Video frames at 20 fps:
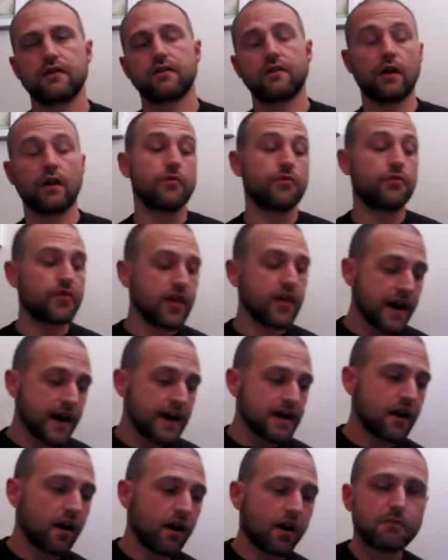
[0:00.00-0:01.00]
So
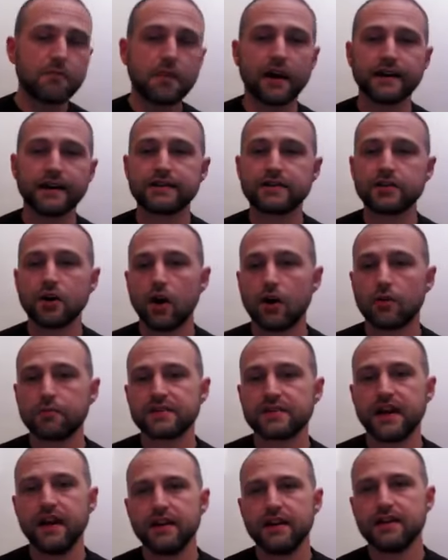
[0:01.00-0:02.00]
they are my
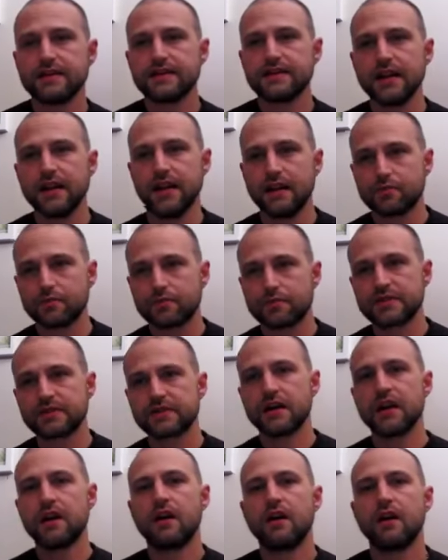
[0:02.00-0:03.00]
top 10
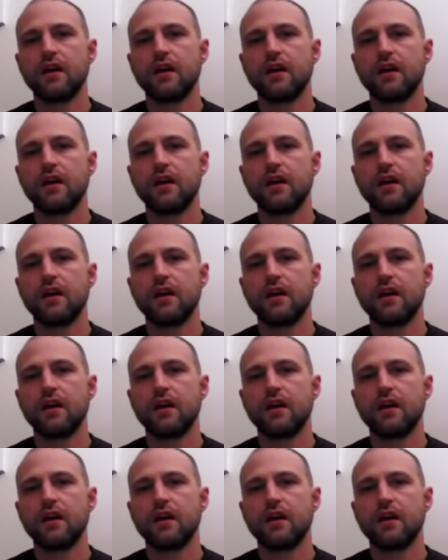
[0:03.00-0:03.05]
tips